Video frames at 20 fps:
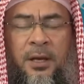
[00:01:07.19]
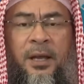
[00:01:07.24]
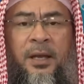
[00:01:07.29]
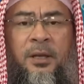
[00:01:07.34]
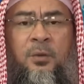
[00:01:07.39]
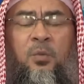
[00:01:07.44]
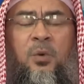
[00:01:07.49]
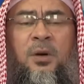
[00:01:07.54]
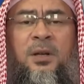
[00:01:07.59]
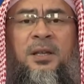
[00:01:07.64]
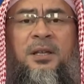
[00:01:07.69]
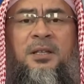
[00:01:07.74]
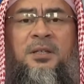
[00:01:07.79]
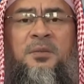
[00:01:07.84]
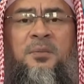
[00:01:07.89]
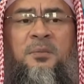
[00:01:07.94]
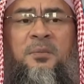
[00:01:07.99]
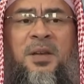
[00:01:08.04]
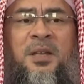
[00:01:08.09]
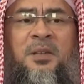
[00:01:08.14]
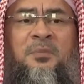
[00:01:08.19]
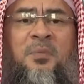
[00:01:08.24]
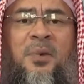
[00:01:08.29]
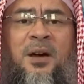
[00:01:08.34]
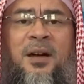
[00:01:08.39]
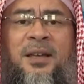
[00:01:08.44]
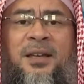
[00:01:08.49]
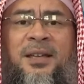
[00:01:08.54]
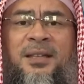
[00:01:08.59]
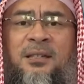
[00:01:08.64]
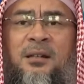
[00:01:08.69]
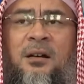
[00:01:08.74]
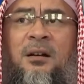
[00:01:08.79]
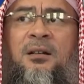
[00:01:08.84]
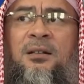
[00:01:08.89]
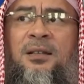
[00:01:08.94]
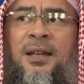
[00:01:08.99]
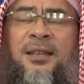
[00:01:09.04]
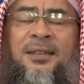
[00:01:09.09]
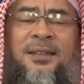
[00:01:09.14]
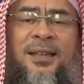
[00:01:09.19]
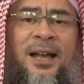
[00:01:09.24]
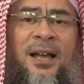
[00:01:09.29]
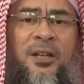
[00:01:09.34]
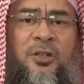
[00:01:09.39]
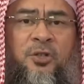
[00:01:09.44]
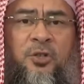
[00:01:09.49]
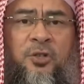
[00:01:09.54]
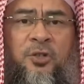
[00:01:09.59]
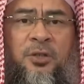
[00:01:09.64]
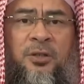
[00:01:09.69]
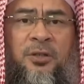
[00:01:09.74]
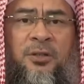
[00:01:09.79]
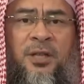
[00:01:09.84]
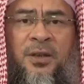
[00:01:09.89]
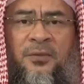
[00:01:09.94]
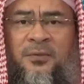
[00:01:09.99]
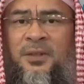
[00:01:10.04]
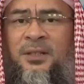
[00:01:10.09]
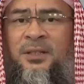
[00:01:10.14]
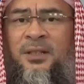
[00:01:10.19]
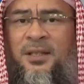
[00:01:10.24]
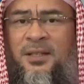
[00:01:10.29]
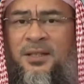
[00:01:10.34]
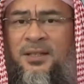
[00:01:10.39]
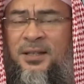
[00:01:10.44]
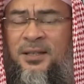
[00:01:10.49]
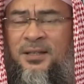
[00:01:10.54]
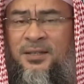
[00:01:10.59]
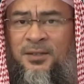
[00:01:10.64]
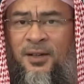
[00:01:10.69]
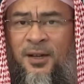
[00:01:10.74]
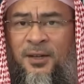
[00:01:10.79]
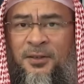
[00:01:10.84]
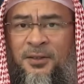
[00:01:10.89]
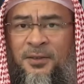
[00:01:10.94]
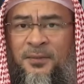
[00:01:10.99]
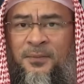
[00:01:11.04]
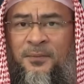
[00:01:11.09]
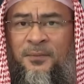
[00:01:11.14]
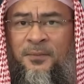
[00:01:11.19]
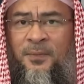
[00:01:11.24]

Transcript: And what is meant by his heart attached? Definitely, this is not